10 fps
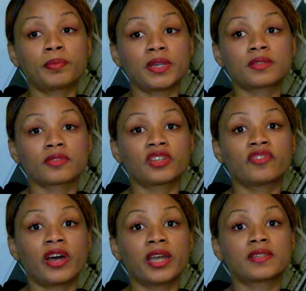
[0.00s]
piece of
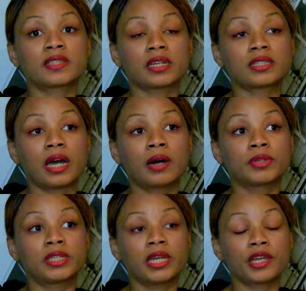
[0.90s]
advice that I
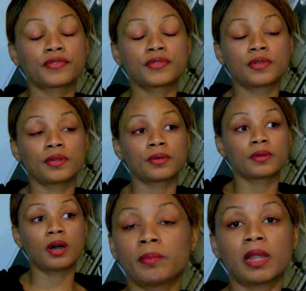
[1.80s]
would give
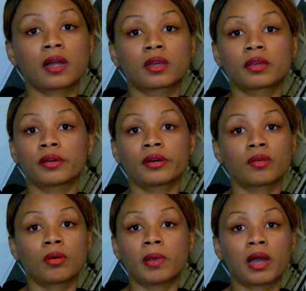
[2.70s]
to a black girl,
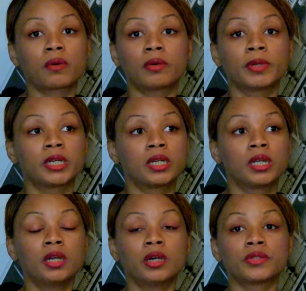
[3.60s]
a black woman
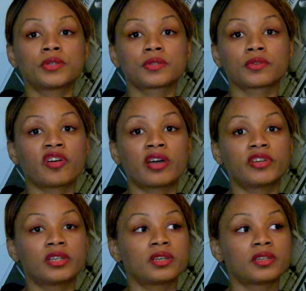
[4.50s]
to survive in